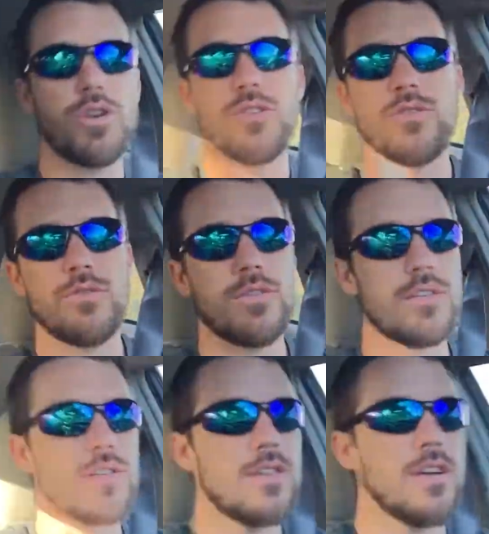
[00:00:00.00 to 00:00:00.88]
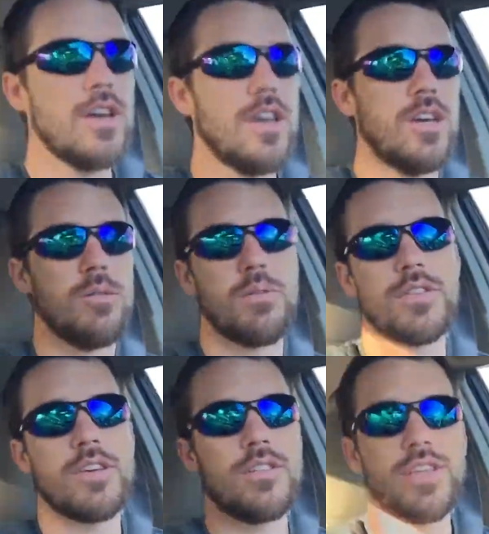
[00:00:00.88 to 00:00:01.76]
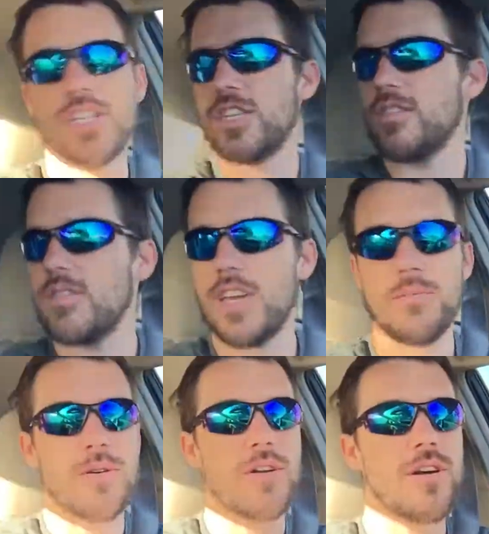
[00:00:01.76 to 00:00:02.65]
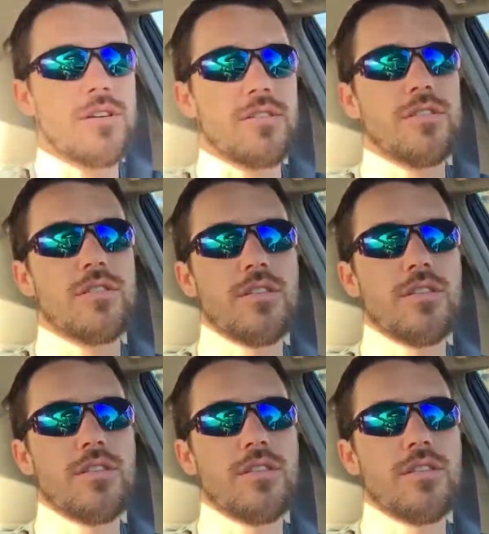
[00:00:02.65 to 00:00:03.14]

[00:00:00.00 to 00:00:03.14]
user-friendly. But then LeChess came around,